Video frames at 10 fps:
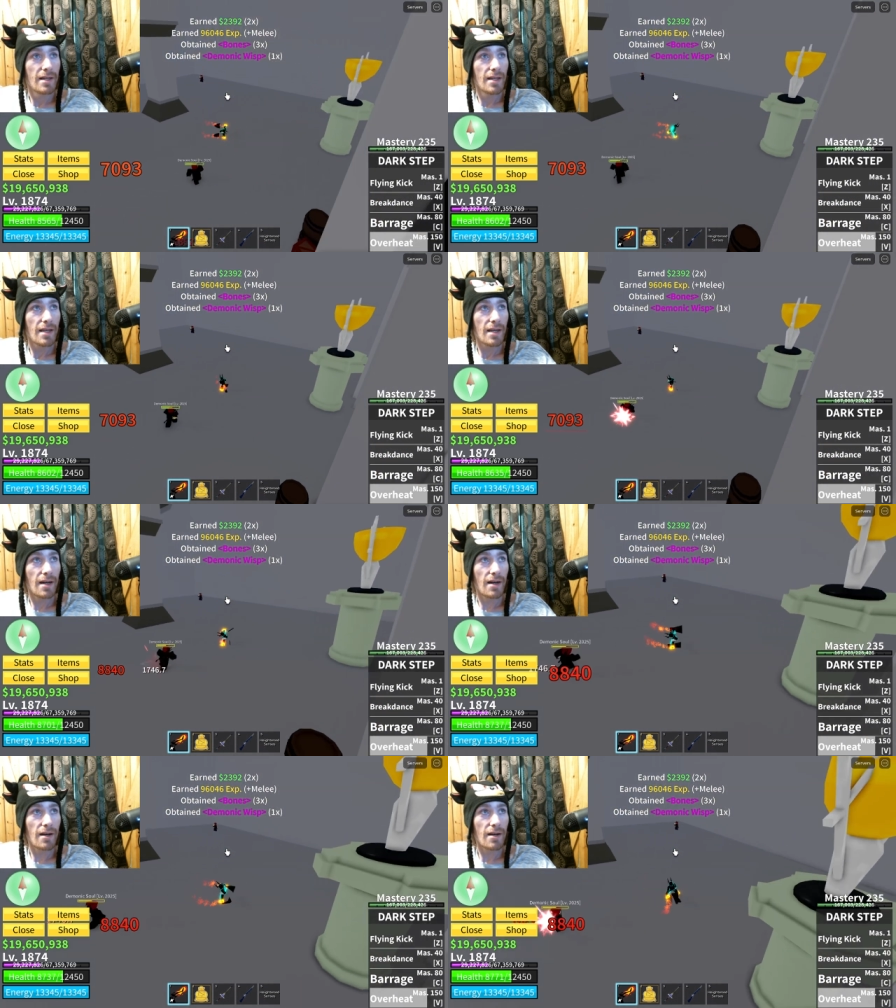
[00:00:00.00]
They
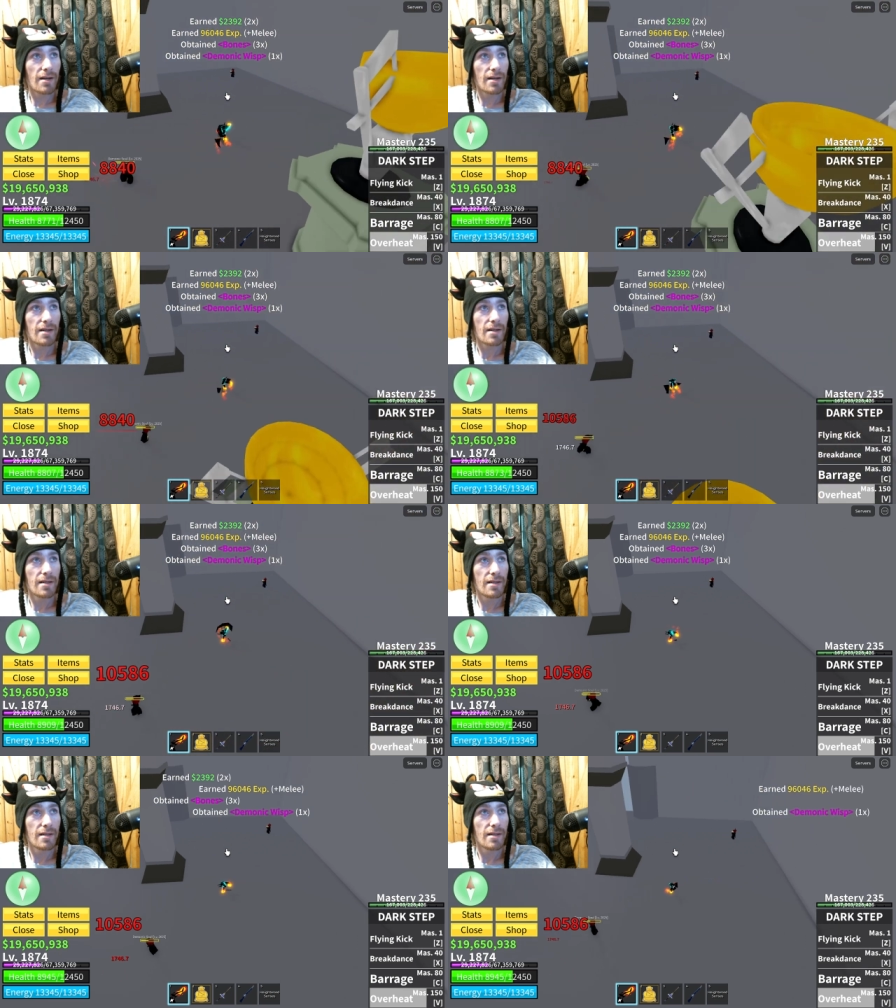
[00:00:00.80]
are
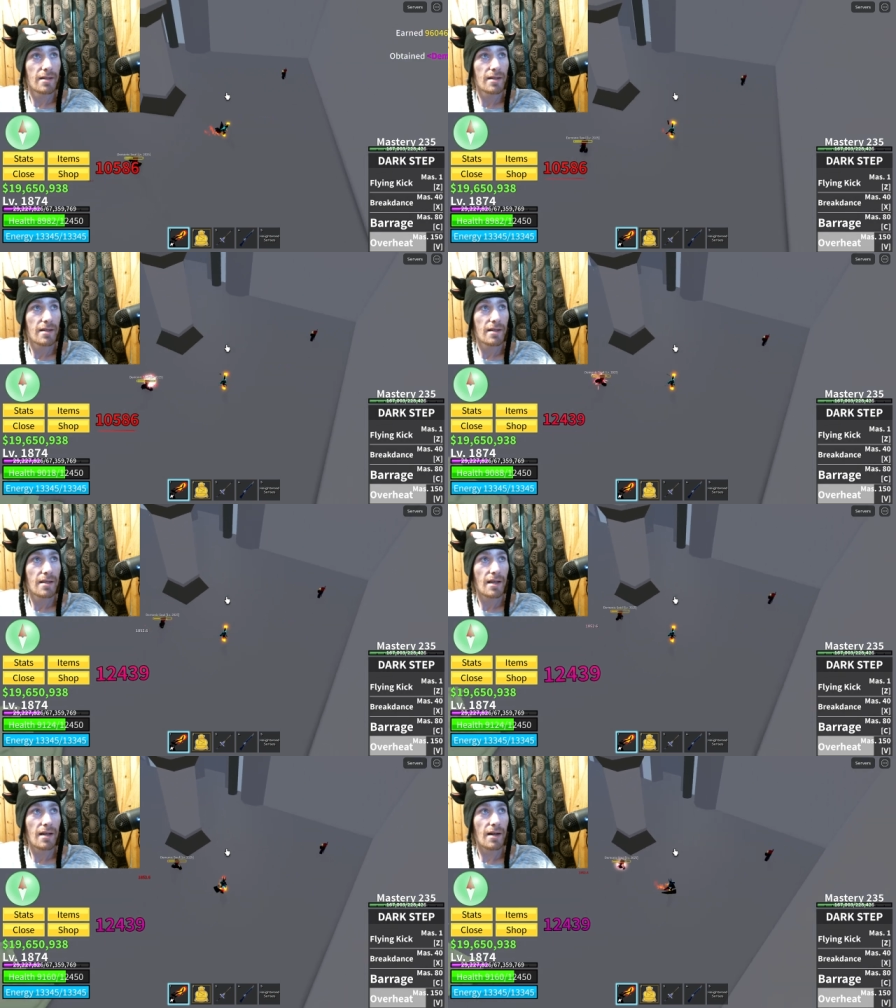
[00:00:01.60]

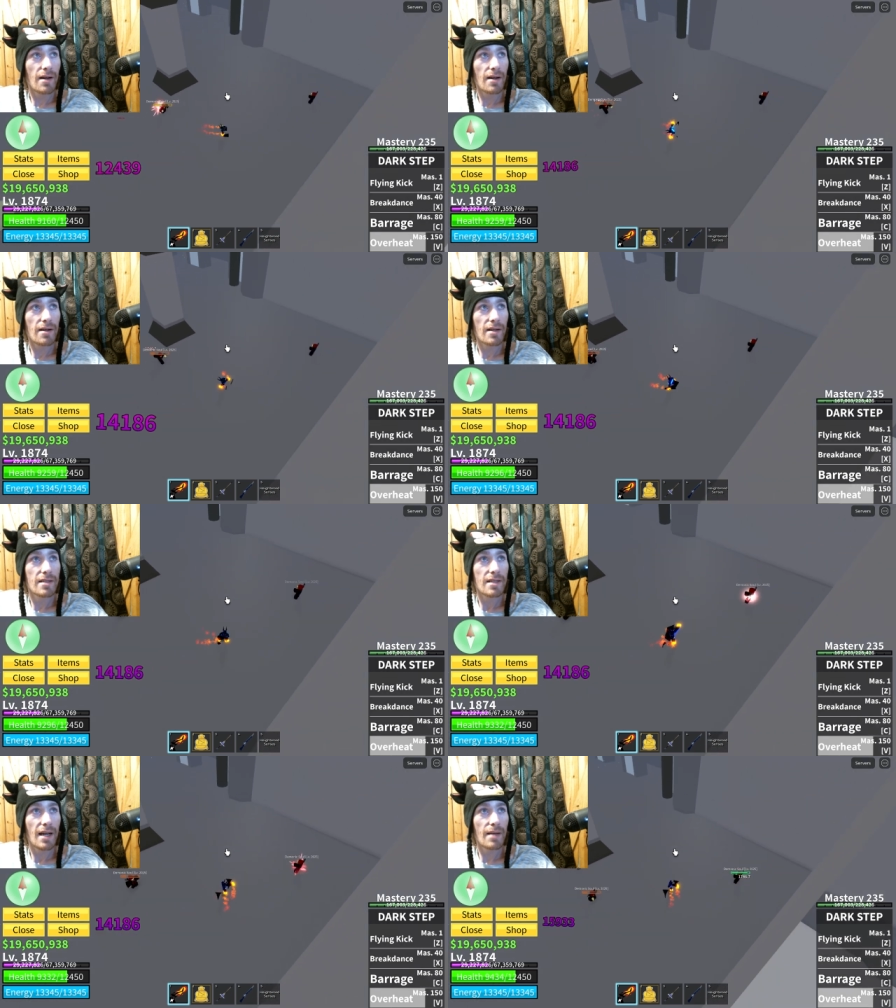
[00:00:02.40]
are
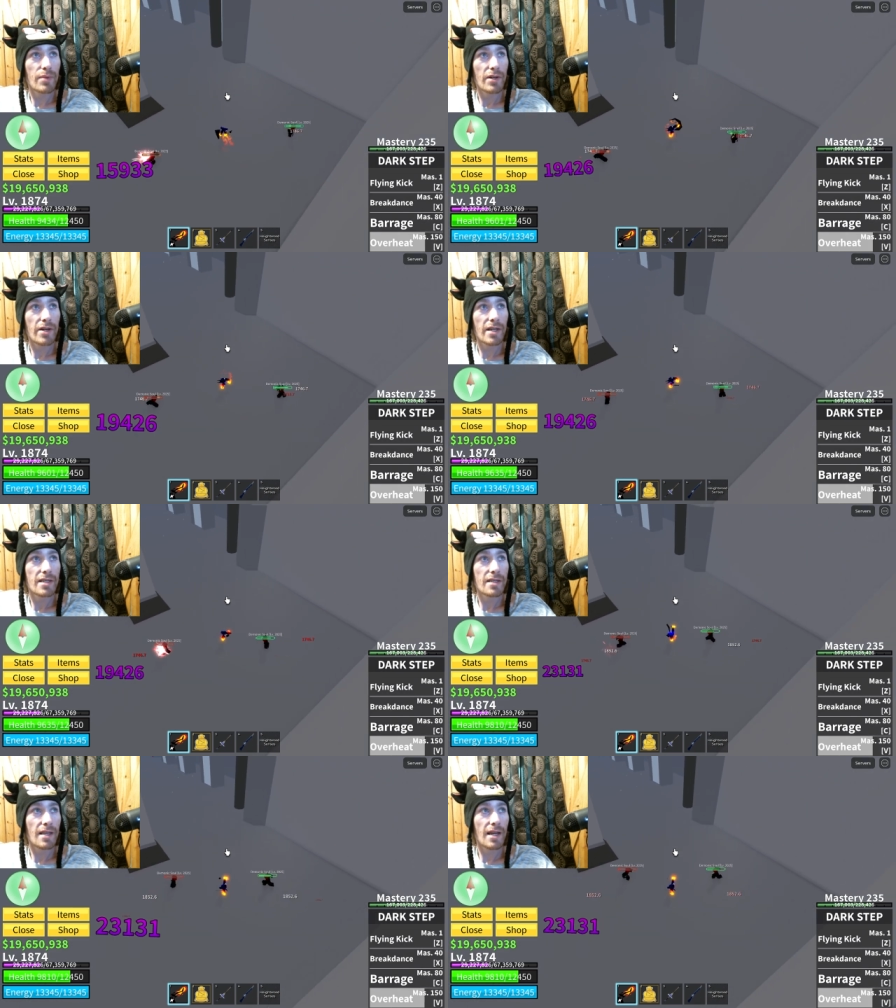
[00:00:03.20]
as time
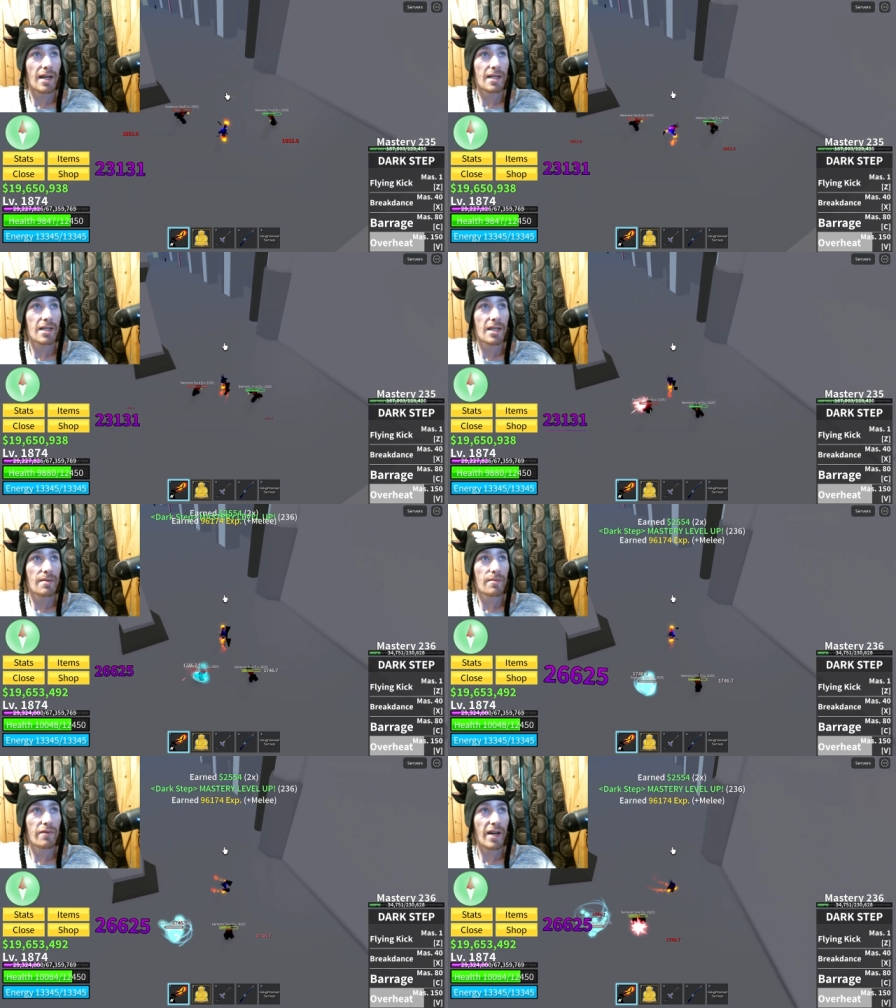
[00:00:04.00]
progresses and I just
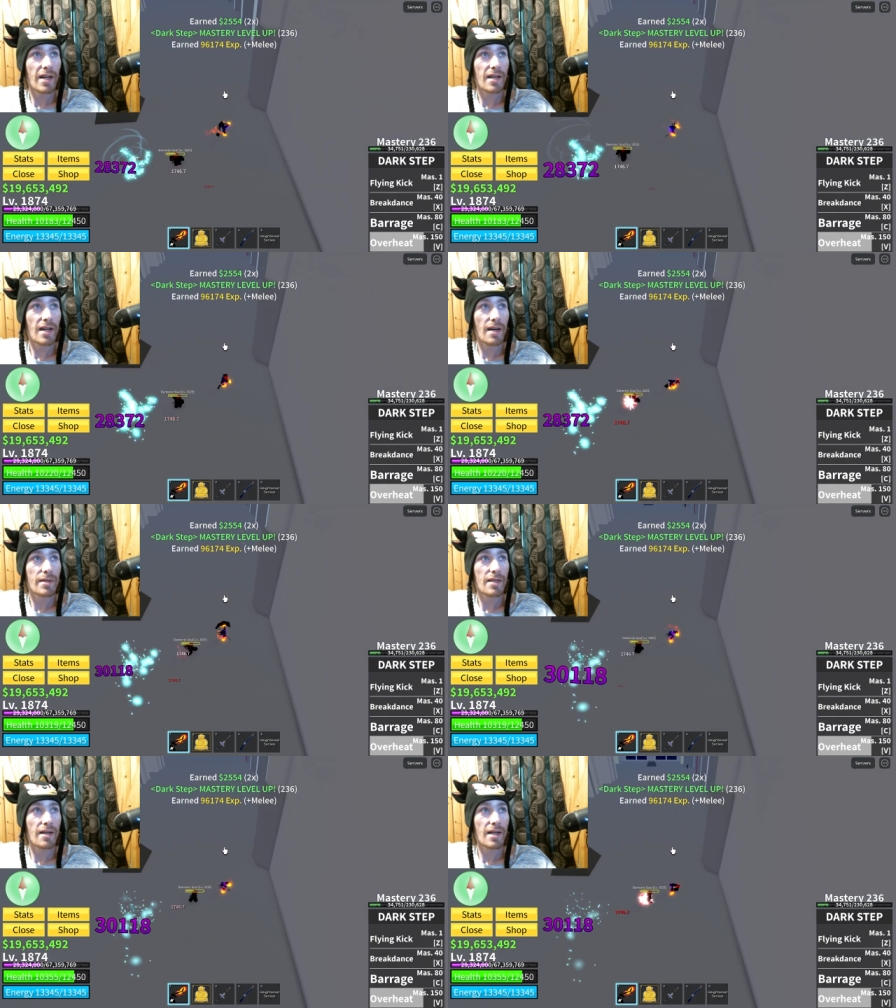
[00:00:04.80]
keep providing
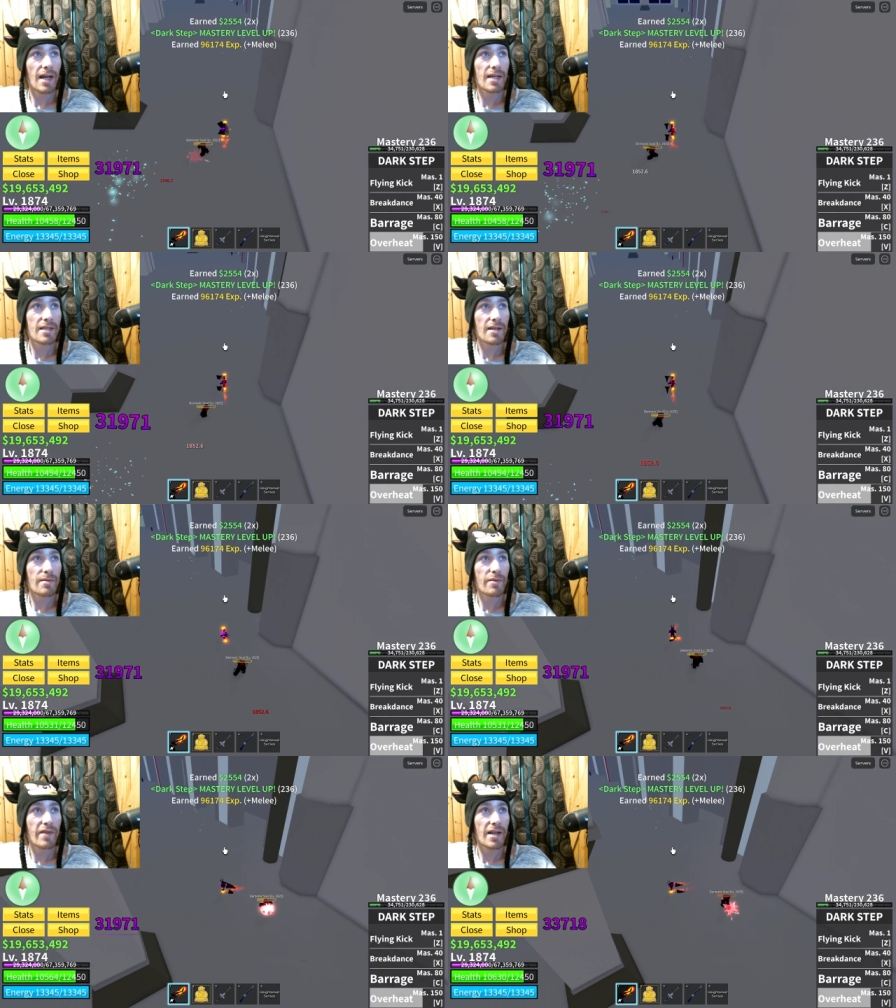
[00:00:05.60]
commentary, I
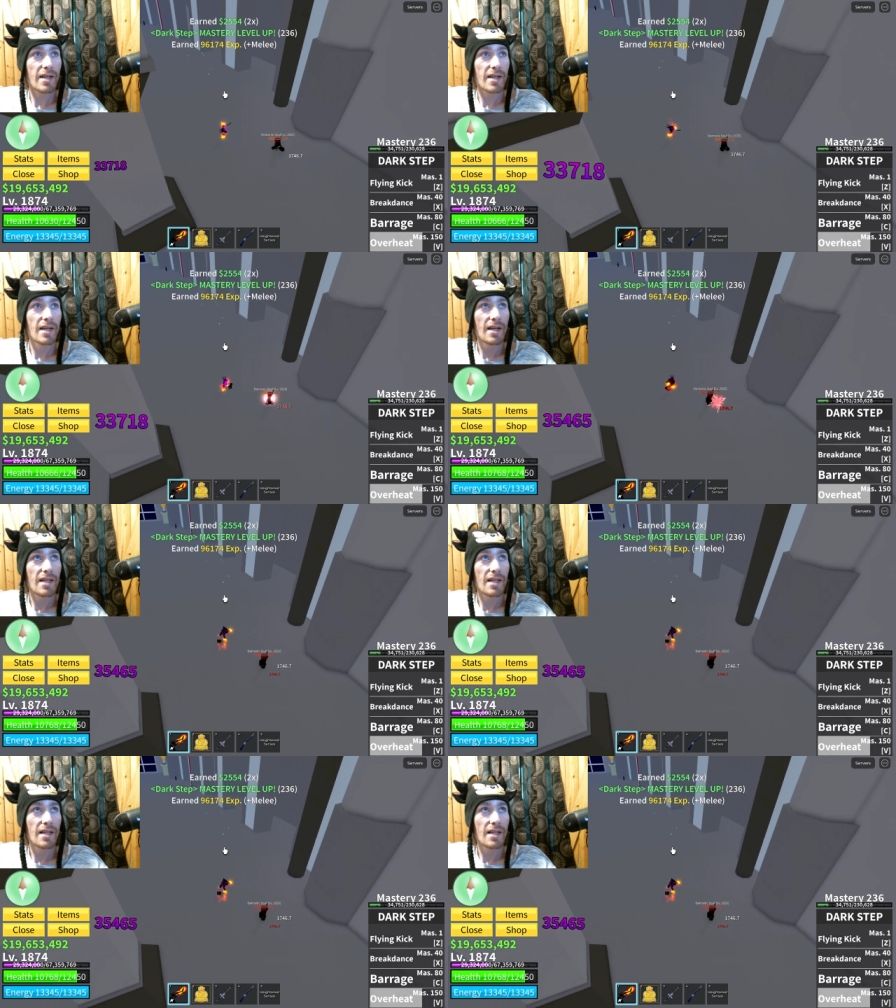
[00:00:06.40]
start providing